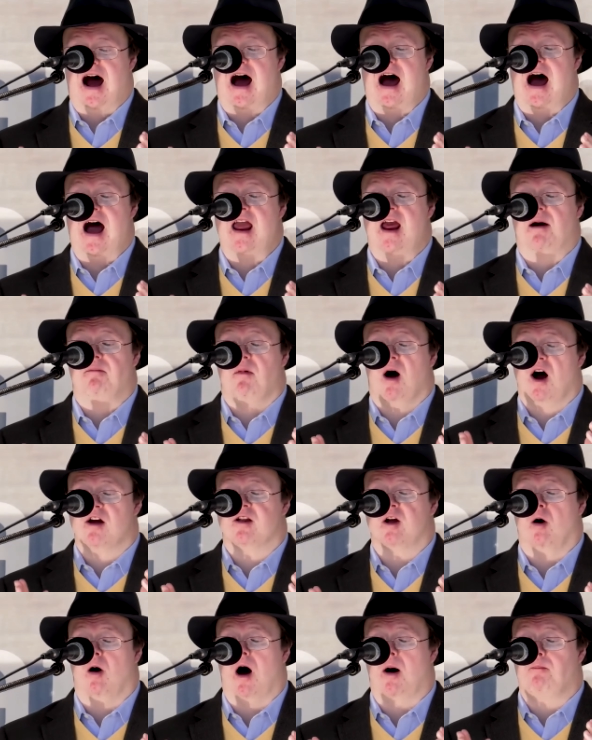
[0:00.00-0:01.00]
I am
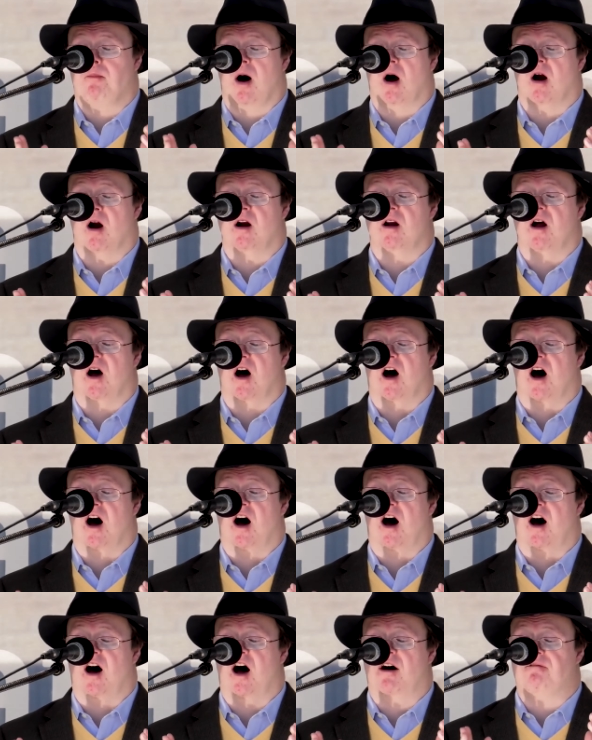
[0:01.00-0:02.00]
also a part
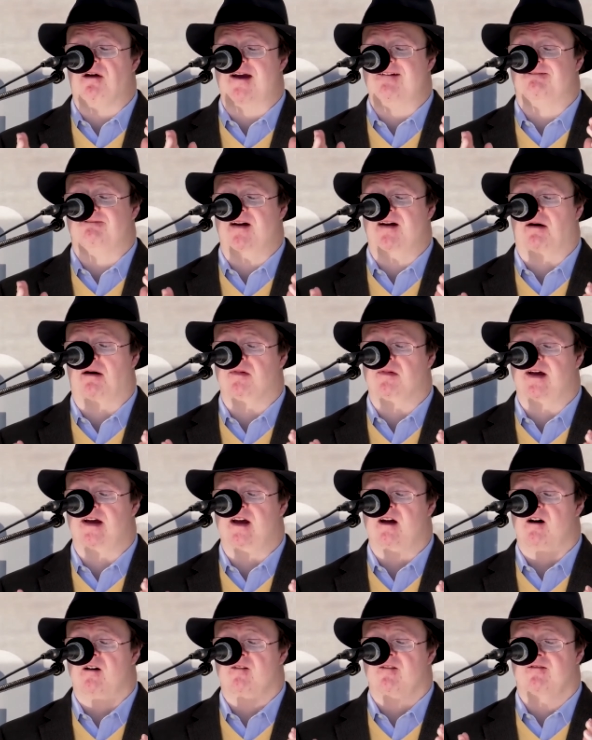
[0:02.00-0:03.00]
of a family
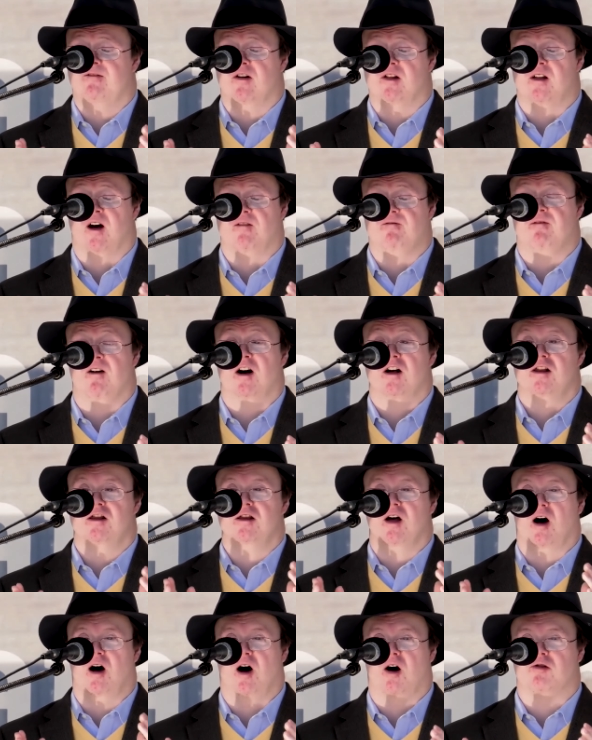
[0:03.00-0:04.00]
full of
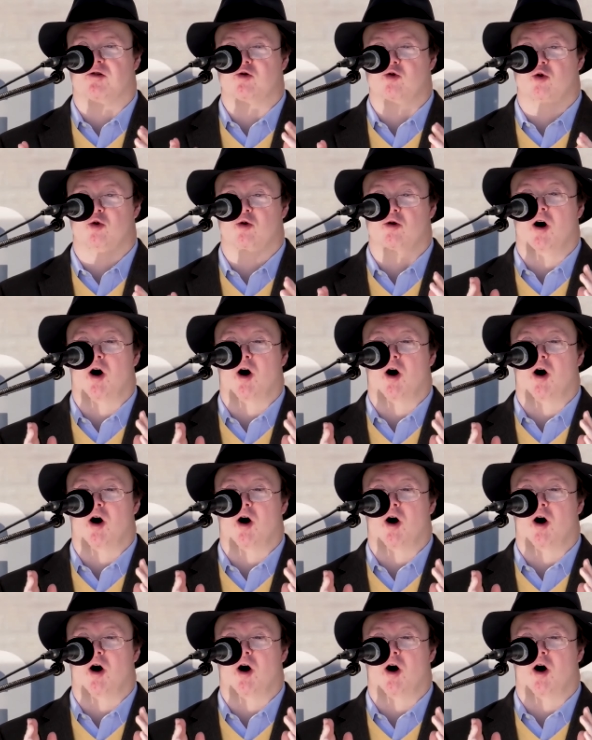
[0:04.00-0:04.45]
law school